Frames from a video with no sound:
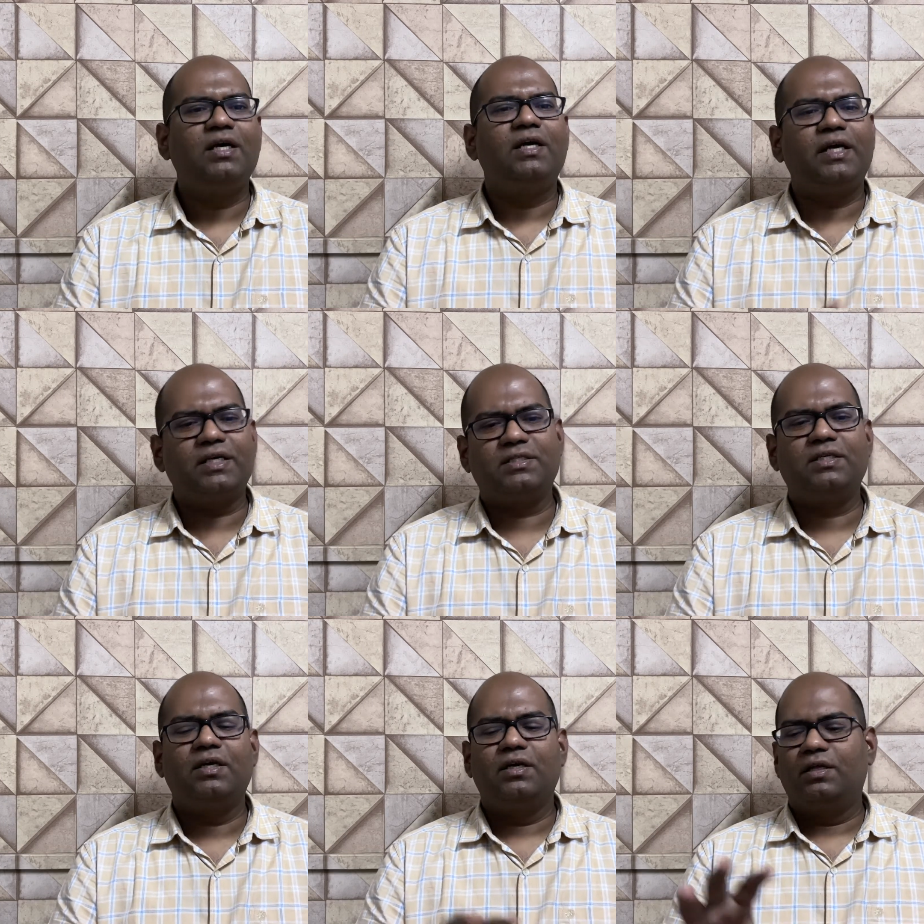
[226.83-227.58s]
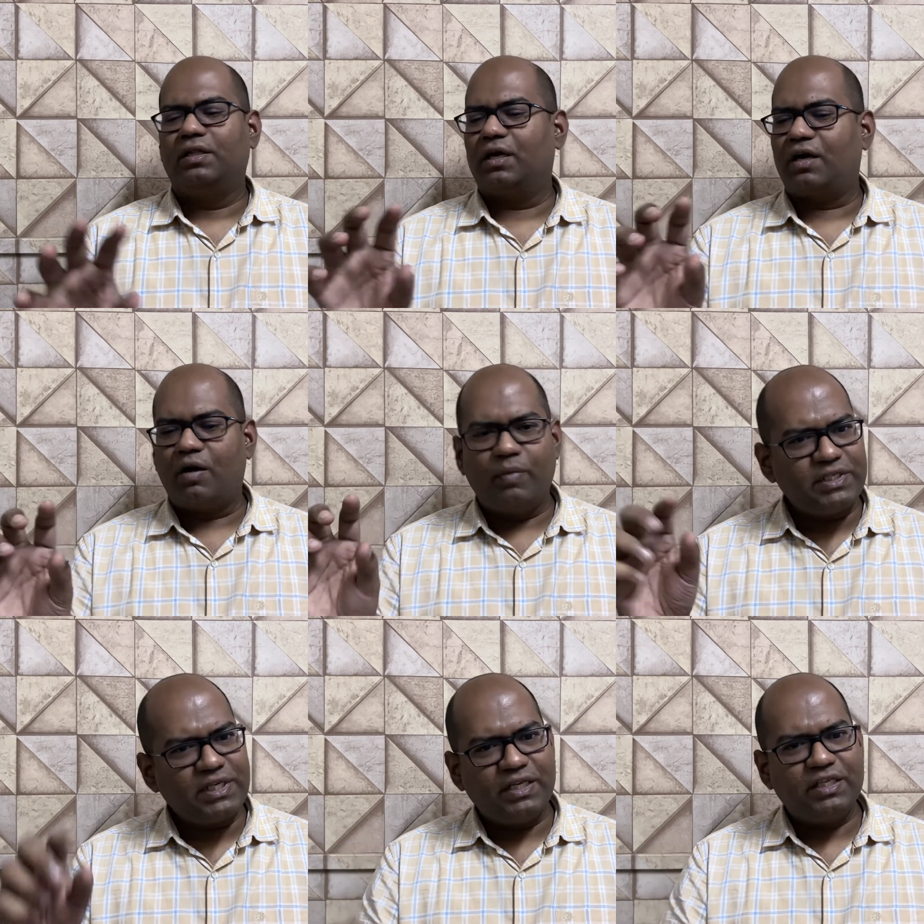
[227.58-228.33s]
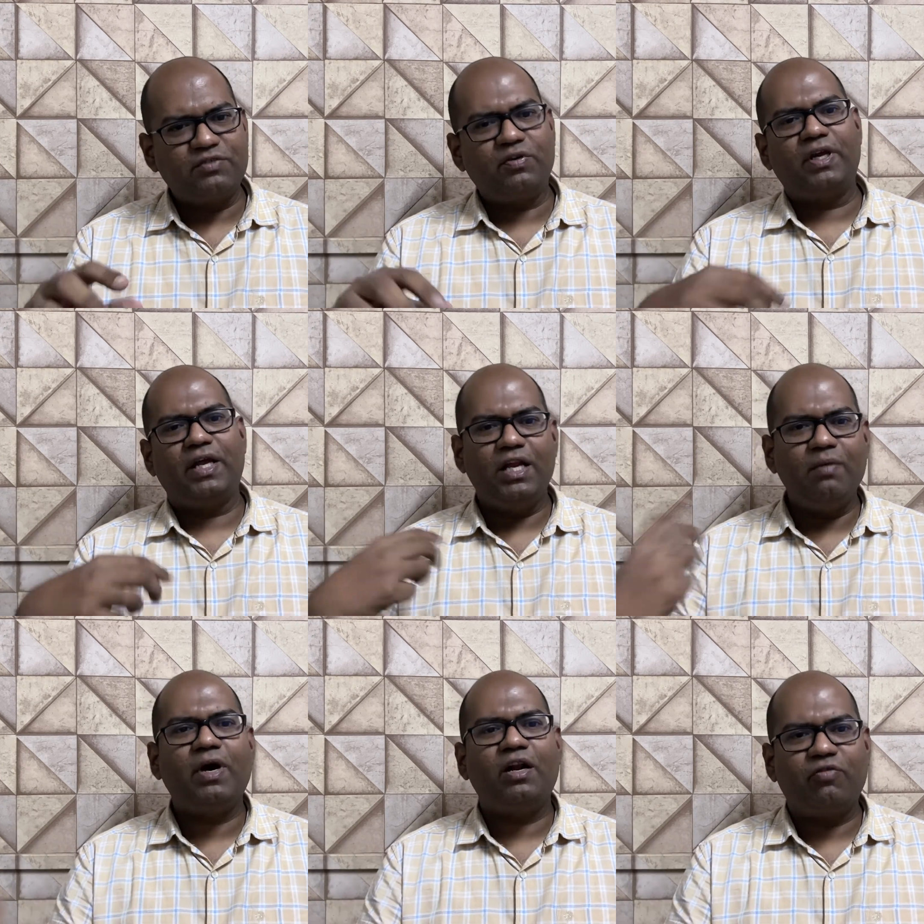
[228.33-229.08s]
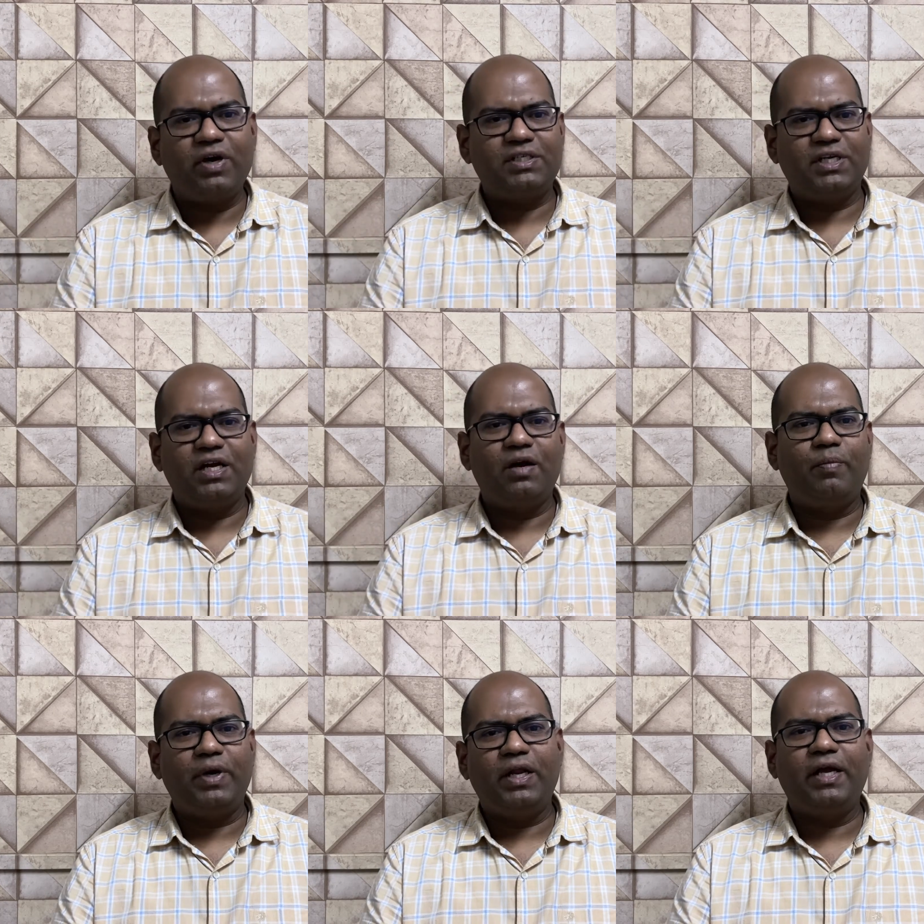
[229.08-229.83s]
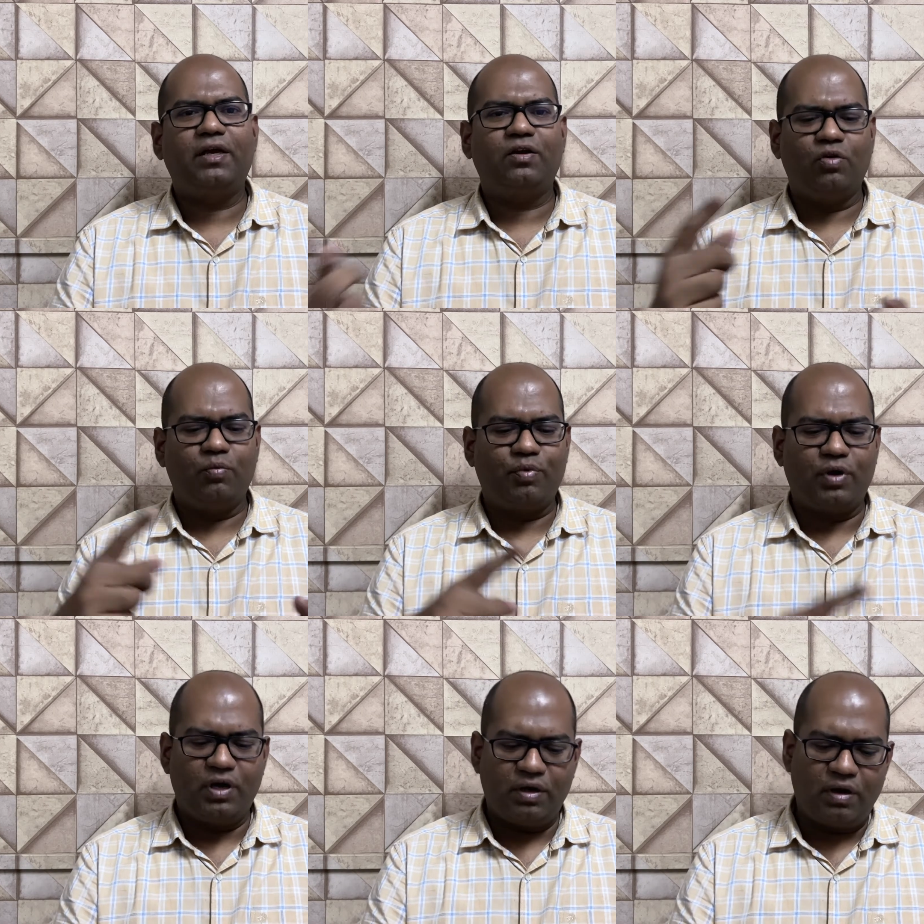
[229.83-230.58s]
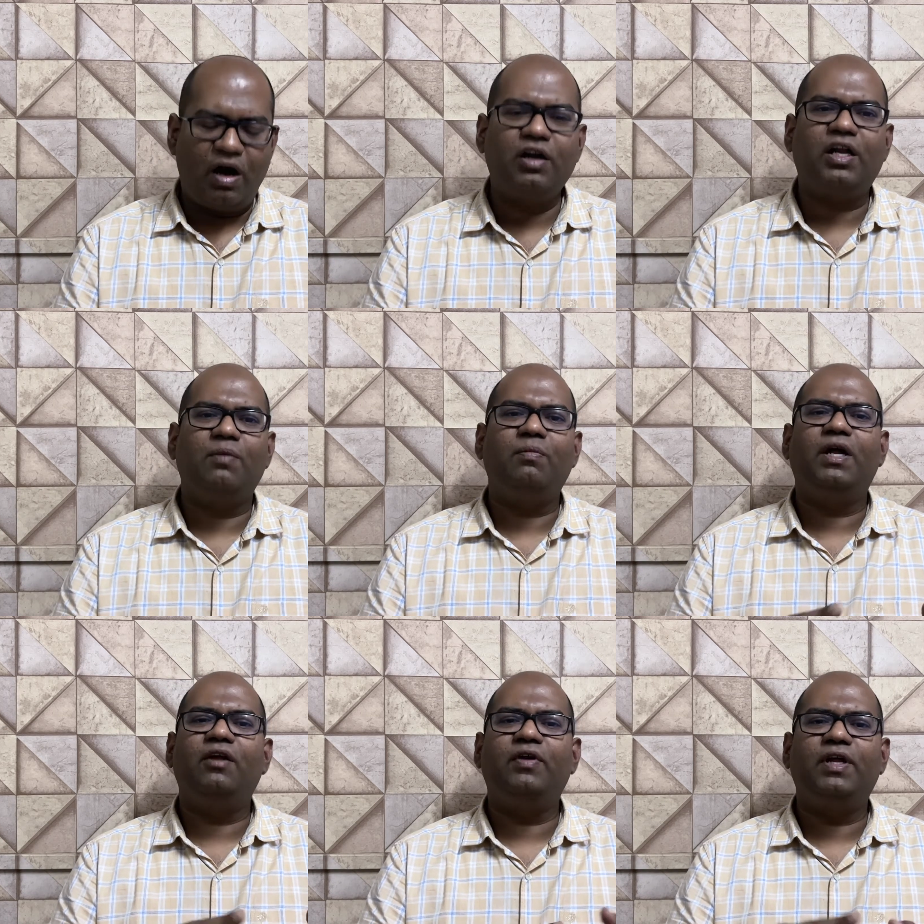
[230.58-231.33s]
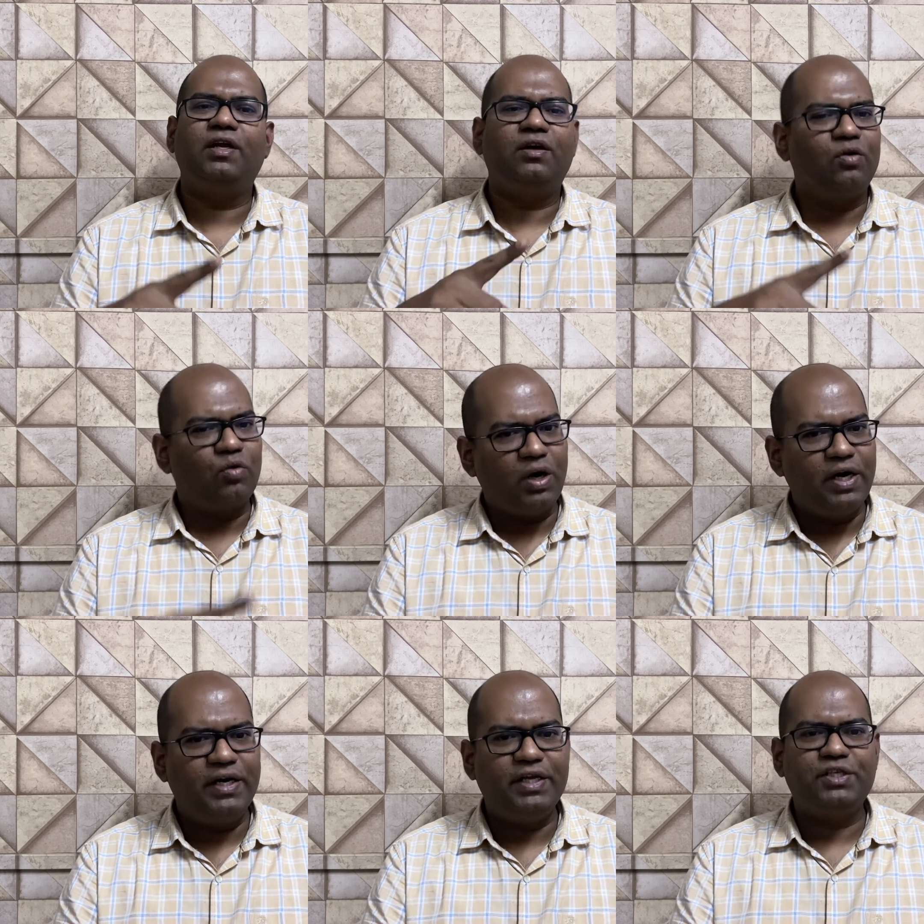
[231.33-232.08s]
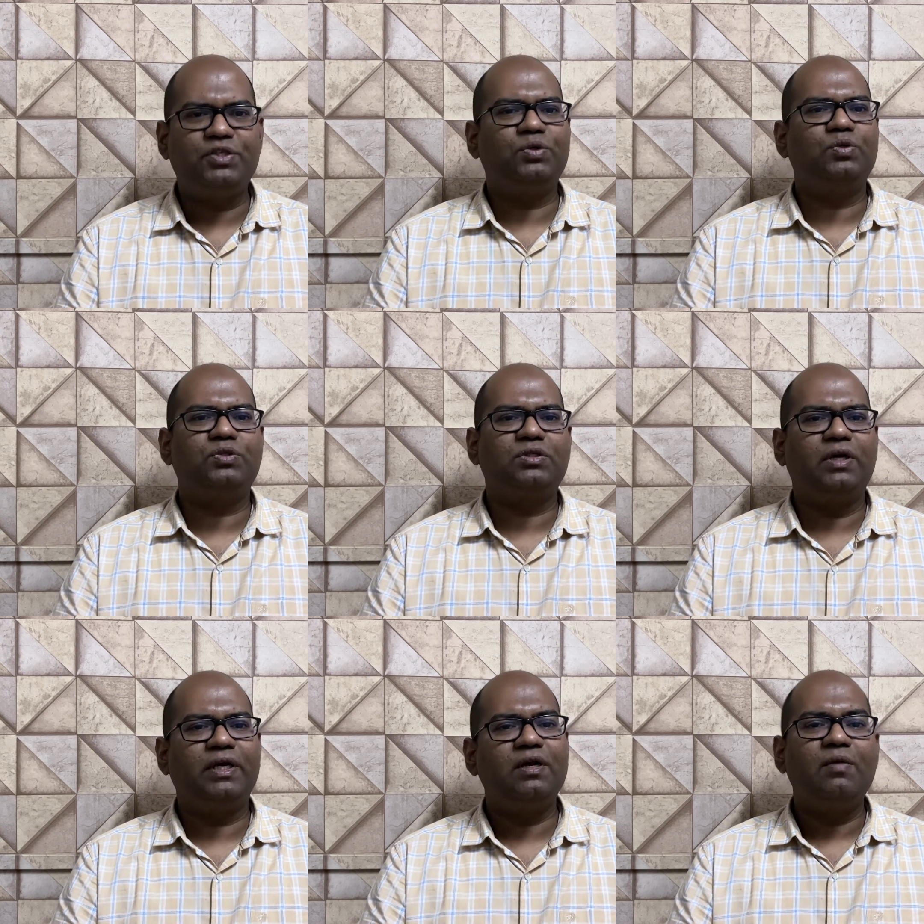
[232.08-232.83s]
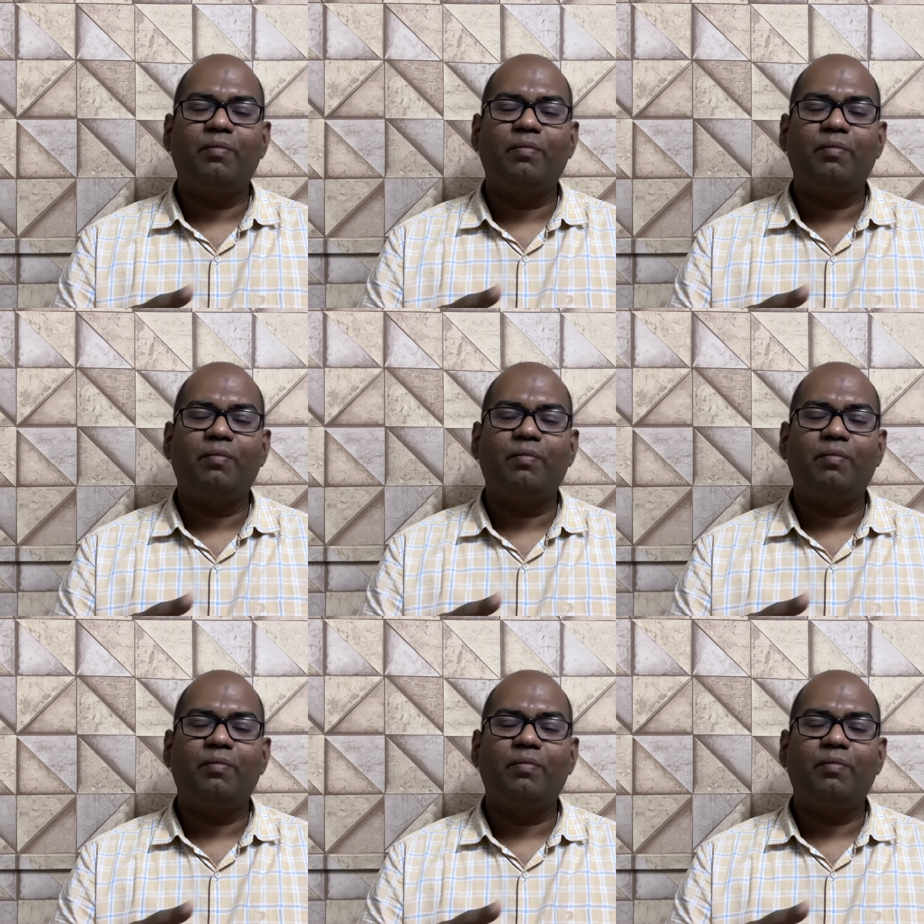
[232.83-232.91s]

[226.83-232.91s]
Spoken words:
yes, the common challenges for any manufacturing company, like on-time delivery, quality issues, right,